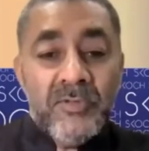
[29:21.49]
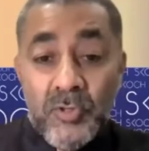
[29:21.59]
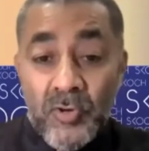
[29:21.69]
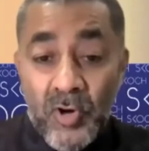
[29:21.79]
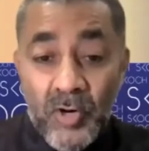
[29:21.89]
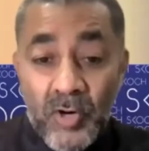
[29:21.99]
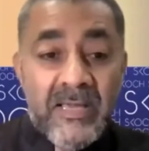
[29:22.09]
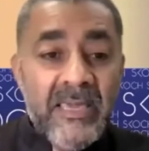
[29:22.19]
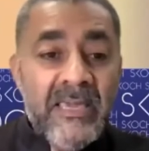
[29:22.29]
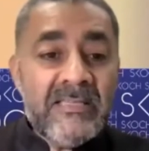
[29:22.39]
Should not be
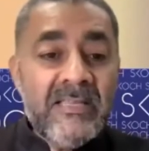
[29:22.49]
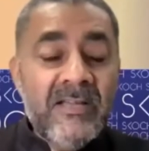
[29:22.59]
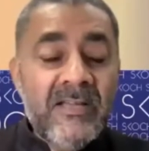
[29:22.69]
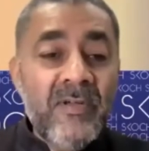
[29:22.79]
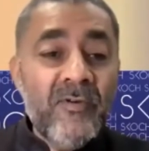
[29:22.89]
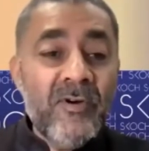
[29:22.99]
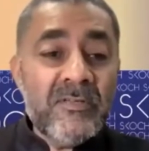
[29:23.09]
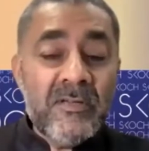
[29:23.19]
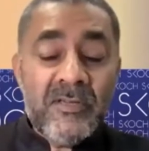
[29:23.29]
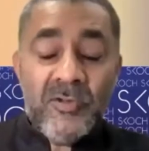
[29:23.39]
the case that we have
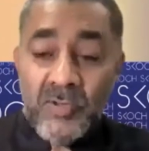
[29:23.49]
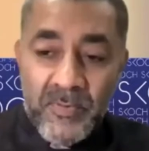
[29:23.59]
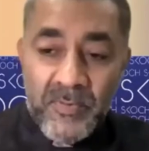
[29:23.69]
got a huge